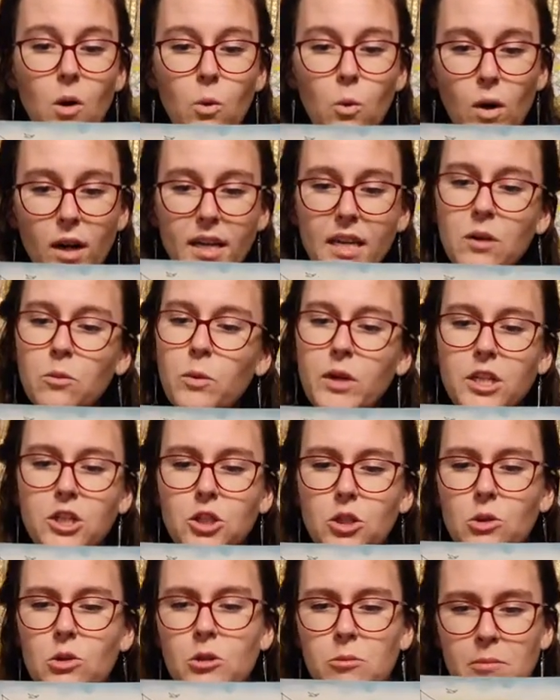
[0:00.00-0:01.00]
What can we
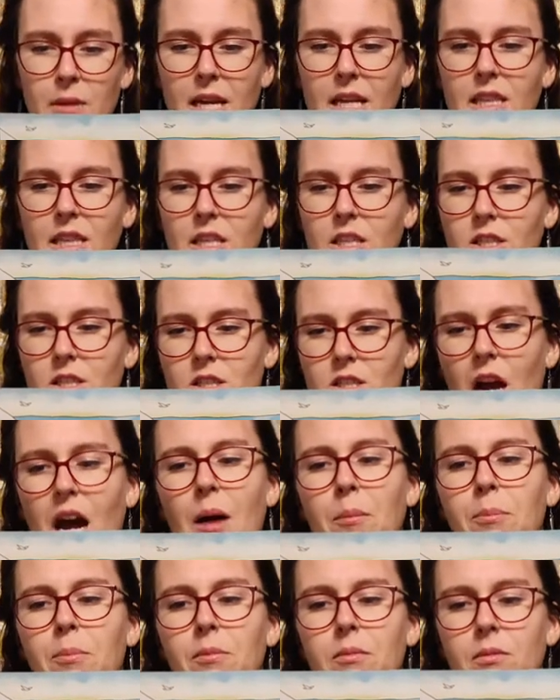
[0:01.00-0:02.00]
do to make this
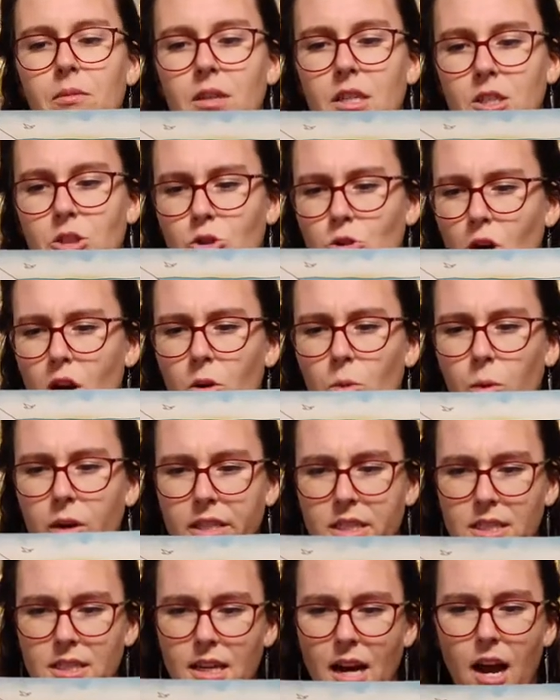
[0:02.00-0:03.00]
stop, this strong
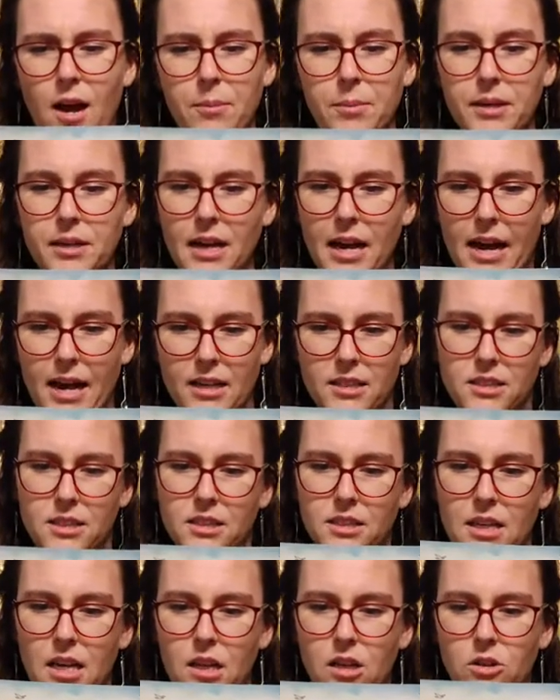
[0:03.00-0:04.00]
wind stop? asked the
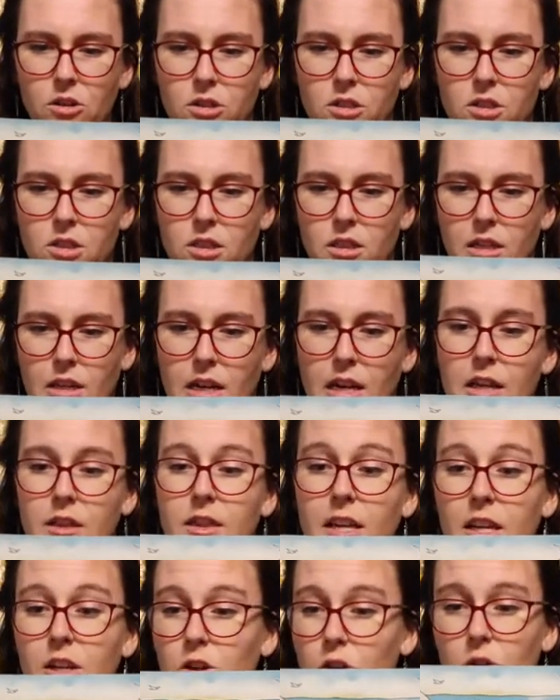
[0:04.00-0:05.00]
sailors.
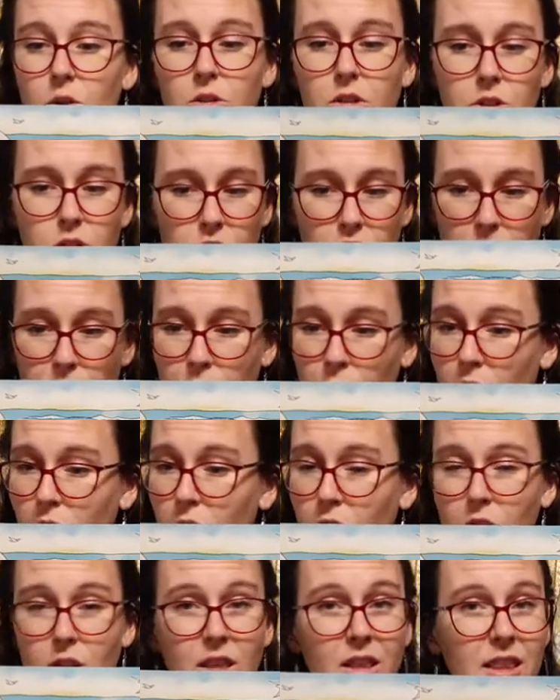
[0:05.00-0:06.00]
They knew the ship
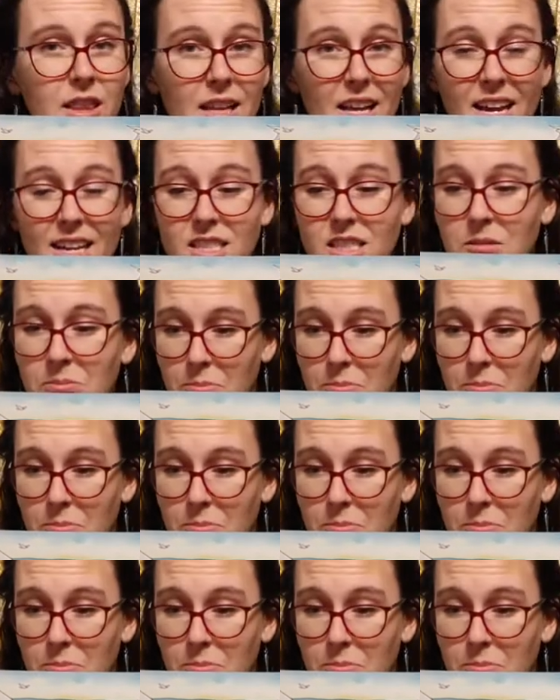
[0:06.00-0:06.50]
couldn't last